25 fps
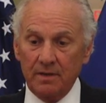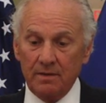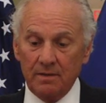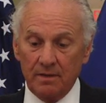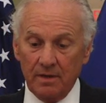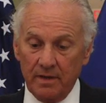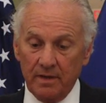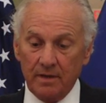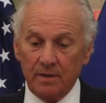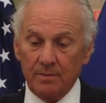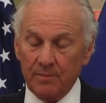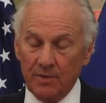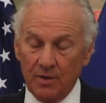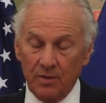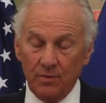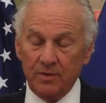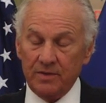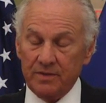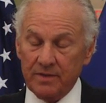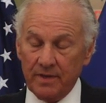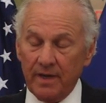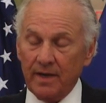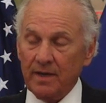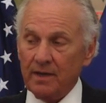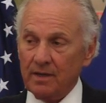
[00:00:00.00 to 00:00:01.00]
let them know
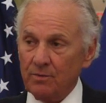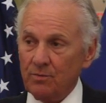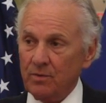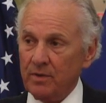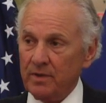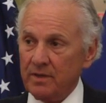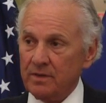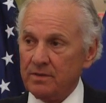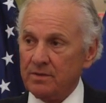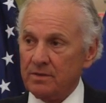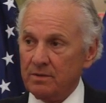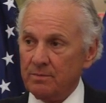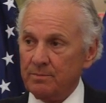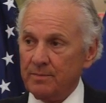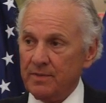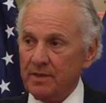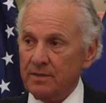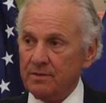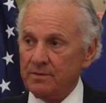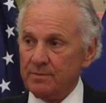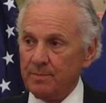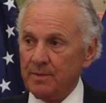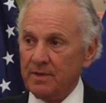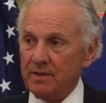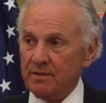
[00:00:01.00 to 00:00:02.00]
exactly what it's going to be
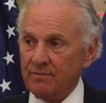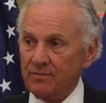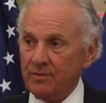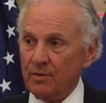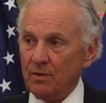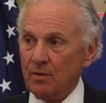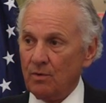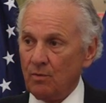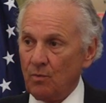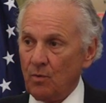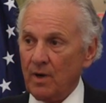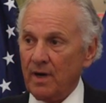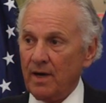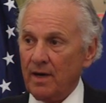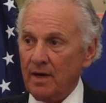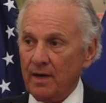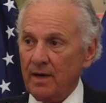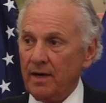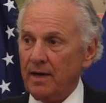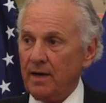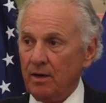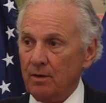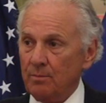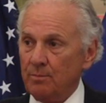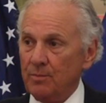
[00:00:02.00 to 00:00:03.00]
spent for, why,
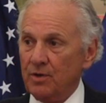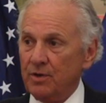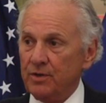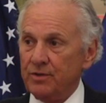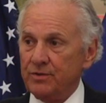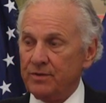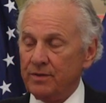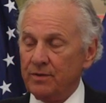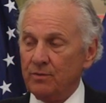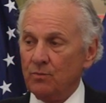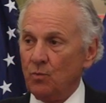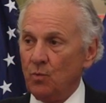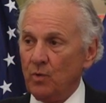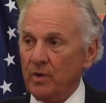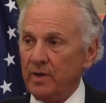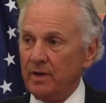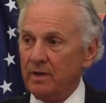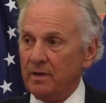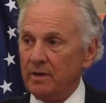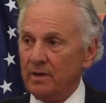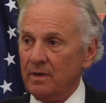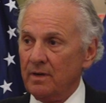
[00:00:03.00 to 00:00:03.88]
how much, and when.